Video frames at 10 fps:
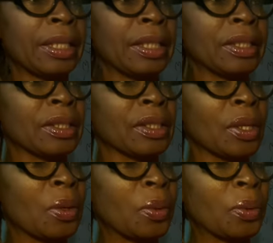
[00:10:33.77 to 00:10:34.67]
It's
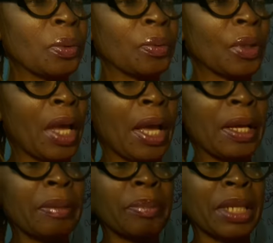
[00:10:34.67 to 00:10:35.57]
so,
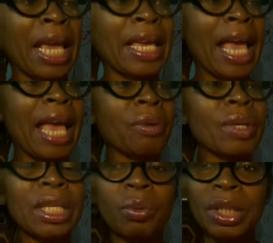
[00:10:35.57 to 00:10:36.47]
but I
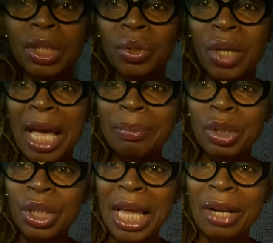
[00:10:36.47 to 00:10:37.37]
really wanted to
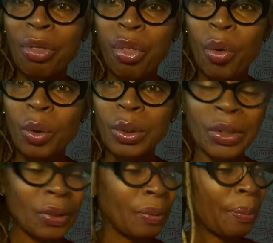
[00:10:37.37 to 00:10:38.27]
capture that
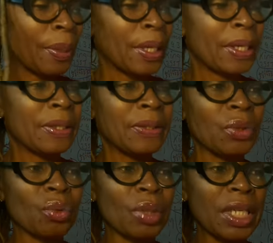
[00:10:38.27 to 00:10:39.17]
thought. It
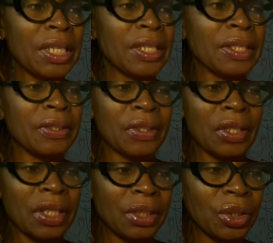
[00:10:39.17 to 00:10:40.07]
is really
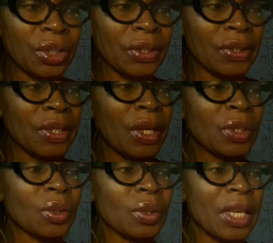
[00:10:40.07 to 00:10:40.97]
delicious.
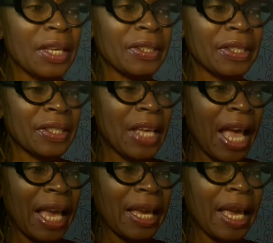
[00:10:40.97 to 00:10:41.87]
So there's a
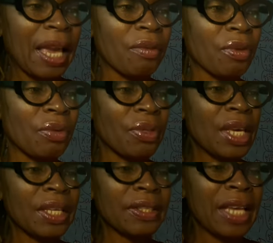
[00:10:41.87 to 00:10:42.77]
tie.
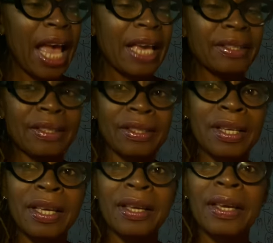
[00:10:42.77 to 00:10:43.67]
Everything ties
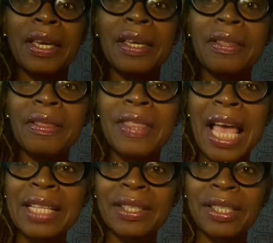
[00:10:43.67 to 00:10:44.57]
in
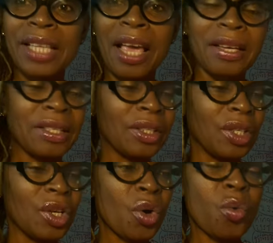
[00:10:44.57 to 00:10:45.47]
that
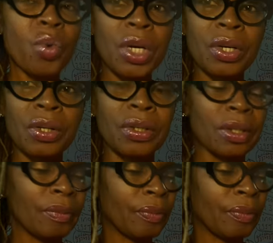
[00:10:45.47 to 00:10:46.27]
second word